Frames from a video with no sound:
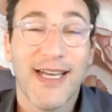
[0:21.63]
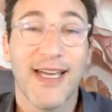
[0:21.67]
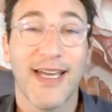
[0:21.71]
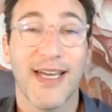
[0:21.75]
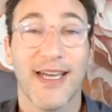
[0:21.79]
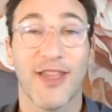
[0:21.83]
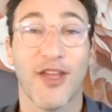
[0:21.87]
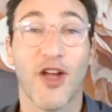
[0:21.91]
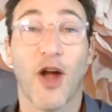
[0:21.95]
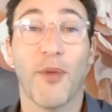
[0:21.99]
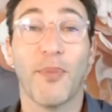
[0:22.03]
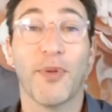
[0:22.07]

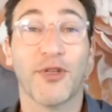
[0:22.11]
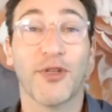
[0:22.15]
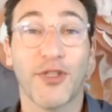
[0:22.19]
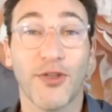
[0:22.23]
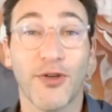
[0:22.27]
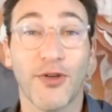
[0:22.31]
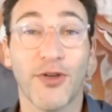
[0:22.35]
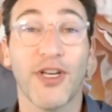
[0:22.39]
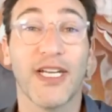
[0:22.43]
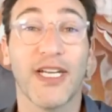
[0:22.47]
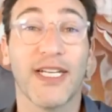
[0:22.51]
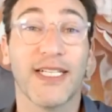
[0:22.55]
The
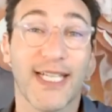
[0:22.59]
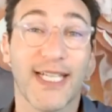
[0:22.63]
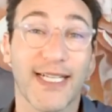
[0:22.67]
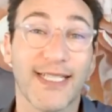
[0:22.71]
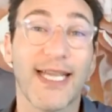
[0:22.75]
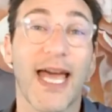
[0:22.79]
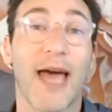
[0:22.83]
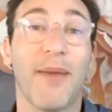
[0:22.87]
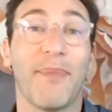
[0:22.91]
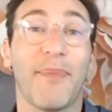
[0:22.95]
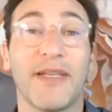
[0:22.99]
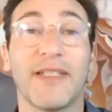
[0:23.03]
opportunity is to
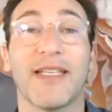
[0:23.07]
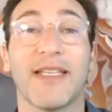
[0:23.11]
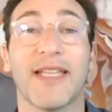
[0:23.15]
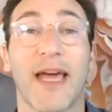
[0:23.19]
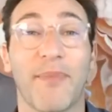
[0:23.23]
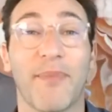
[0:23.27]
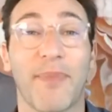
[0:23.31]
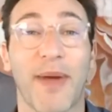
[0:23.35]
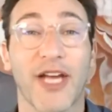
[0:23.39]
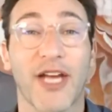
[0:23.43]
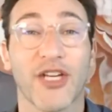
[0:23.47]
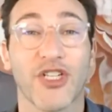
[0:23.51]
tap into
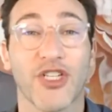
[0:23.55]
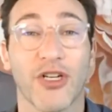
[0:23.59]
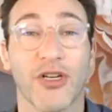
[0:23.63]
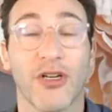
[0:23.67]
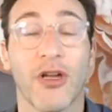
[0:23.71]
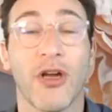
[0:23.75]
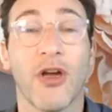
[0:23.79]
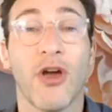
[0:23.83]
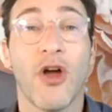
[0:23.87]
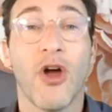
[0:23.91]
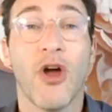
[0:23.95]
that passion.